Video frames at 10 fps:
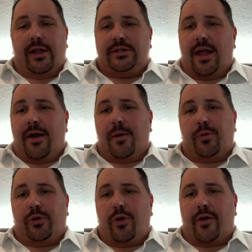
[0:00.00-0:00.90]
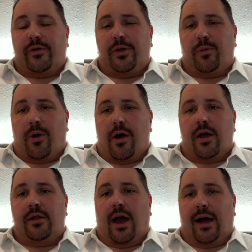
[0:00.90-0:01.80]
Set it up with whoever you
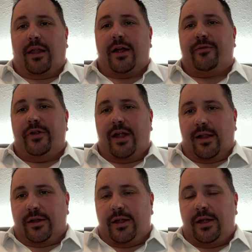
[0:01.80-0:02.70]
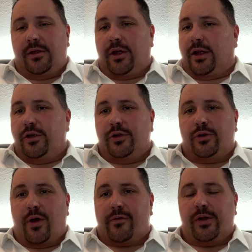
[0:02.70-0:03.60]
want. I like Fidelity. You can use
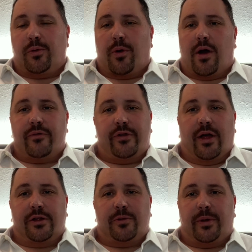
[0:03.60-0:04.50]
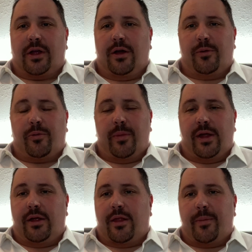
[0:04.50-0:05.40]
whoever you want. Fidelity's been good with
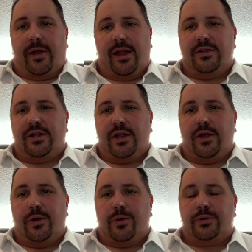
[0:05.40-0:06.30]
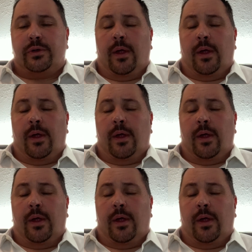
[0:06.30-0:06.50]
me. They've been easy to use.